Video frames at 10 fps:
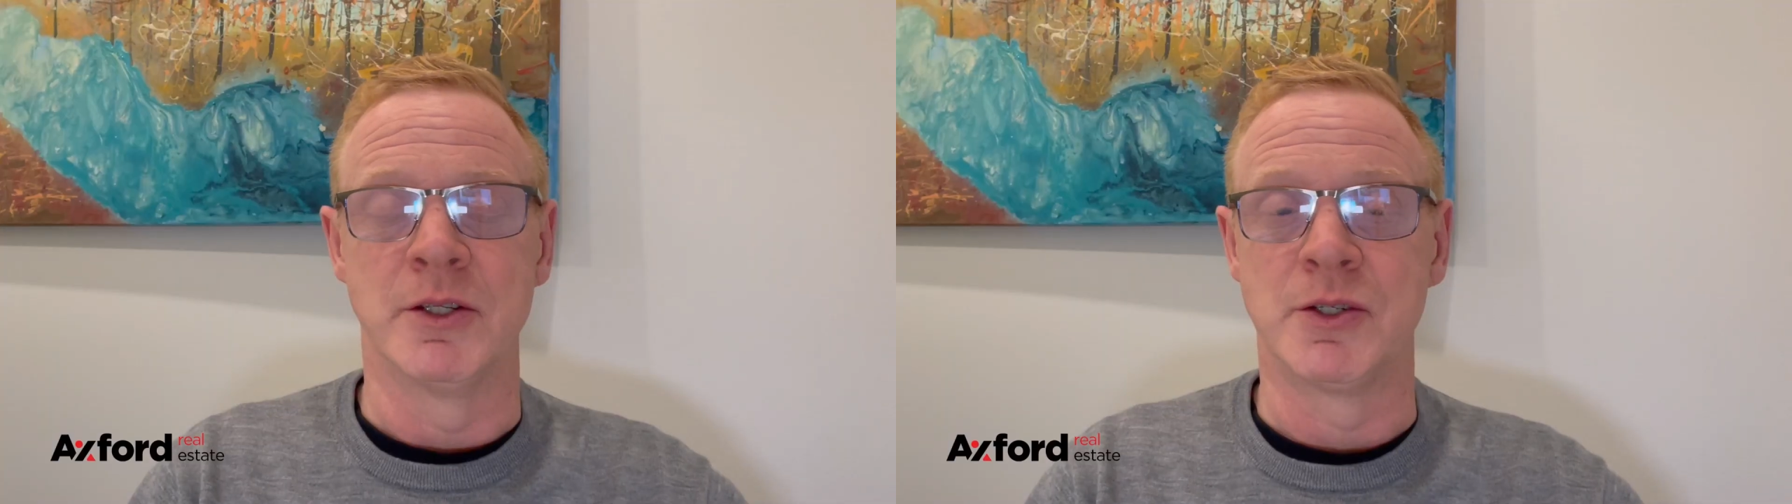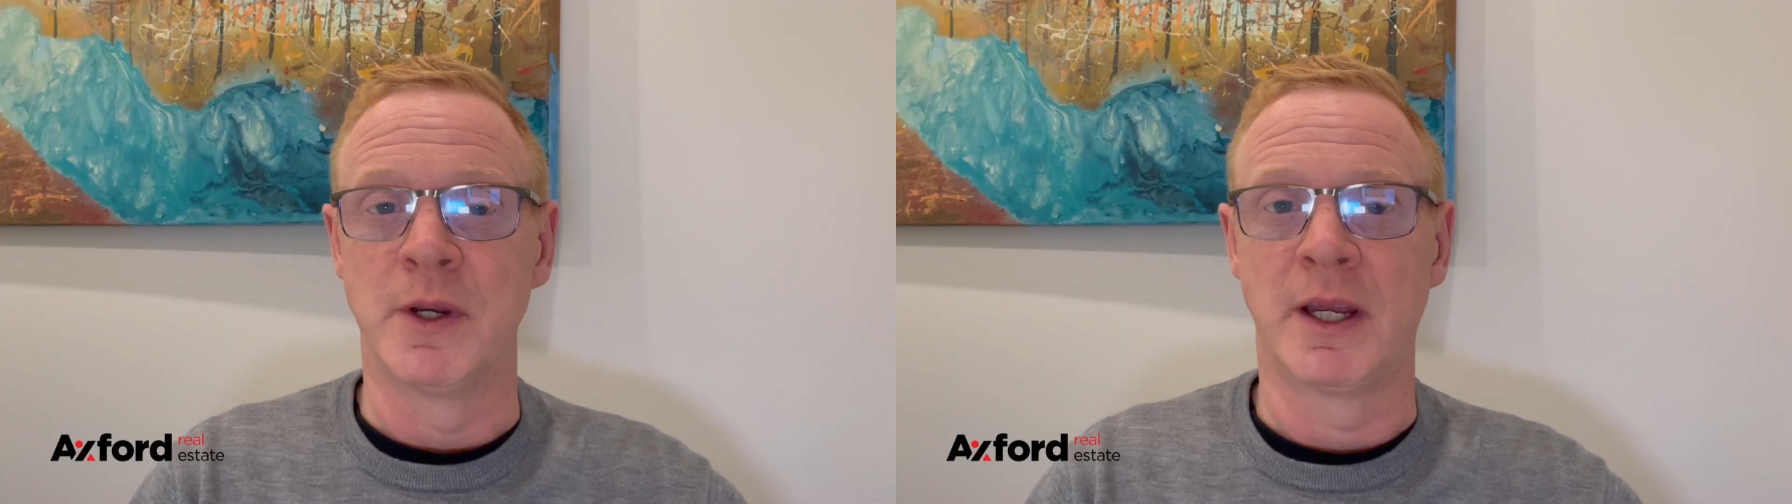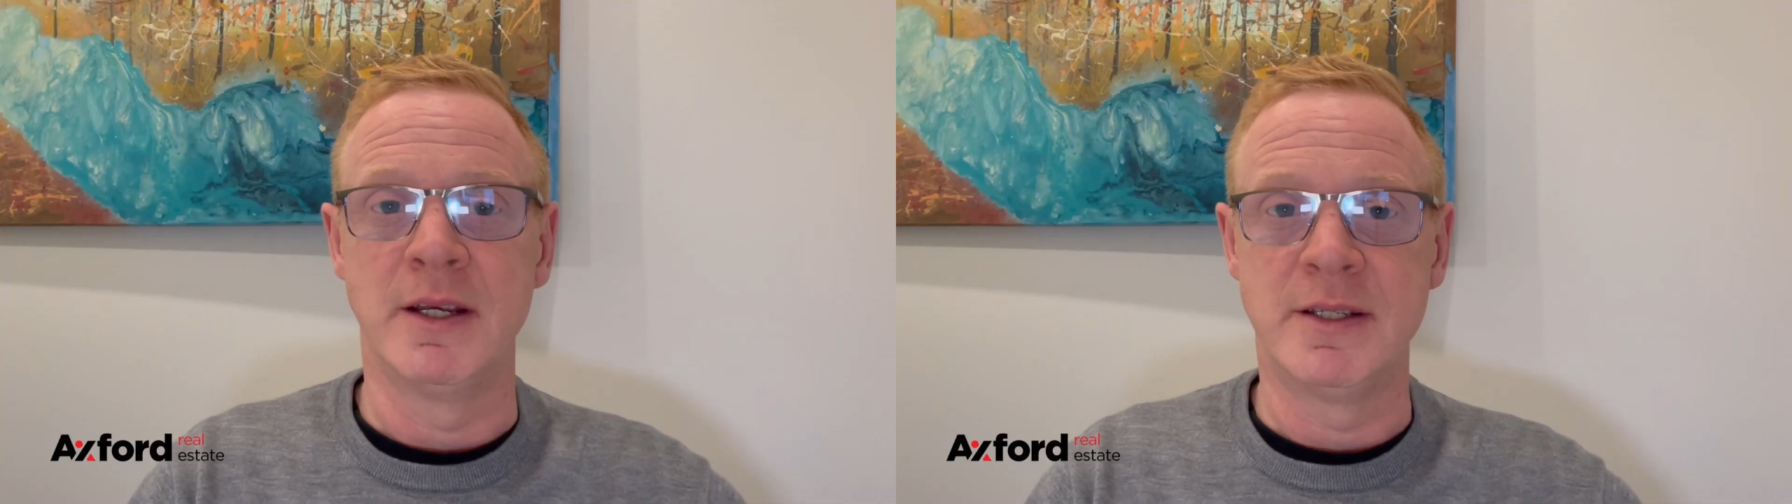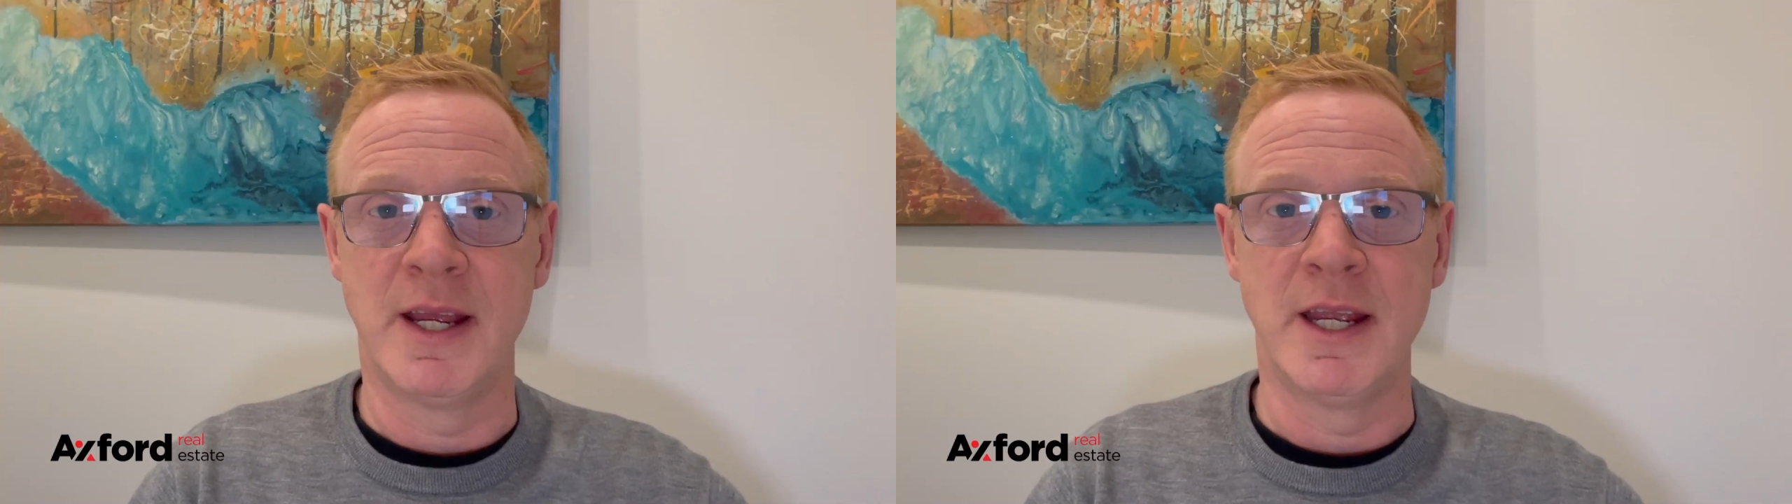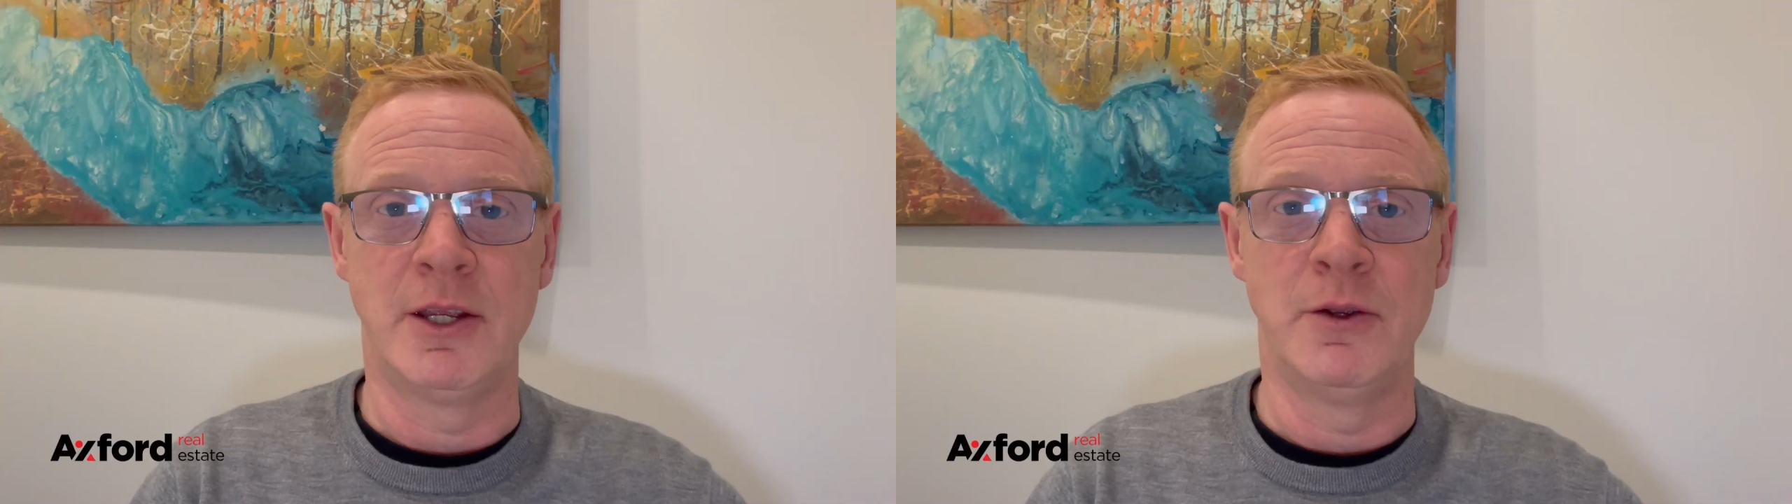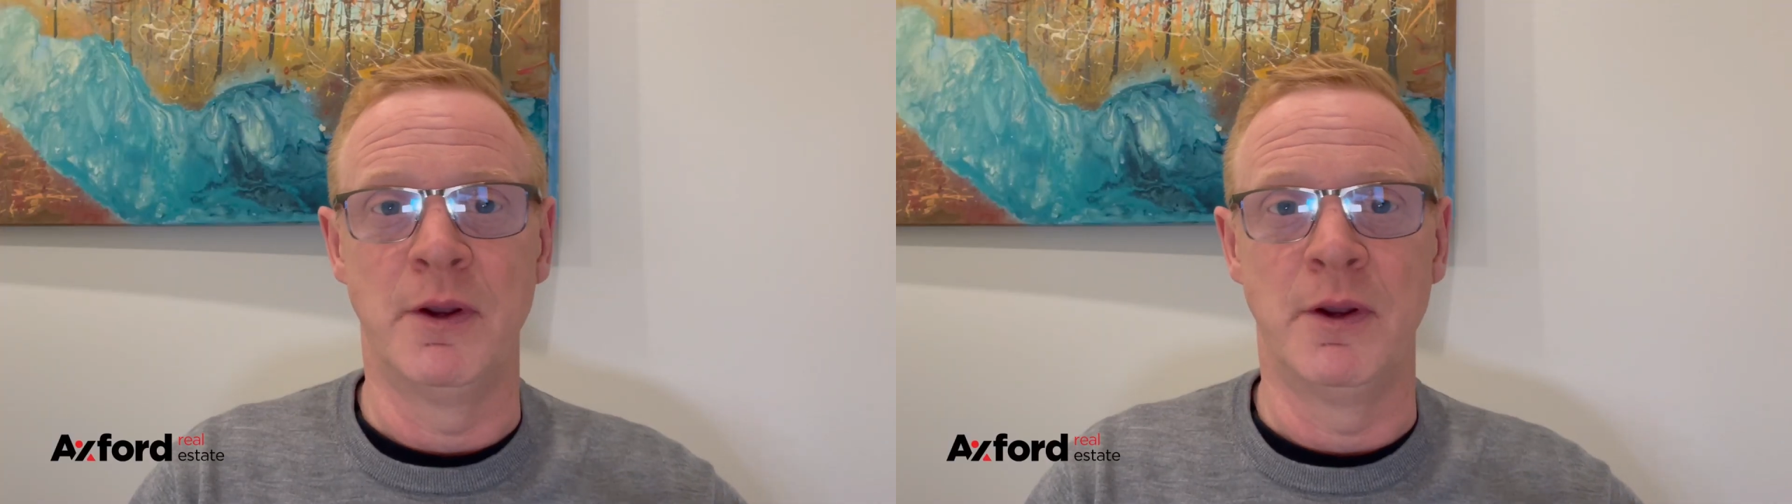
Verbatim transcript: So it could take you,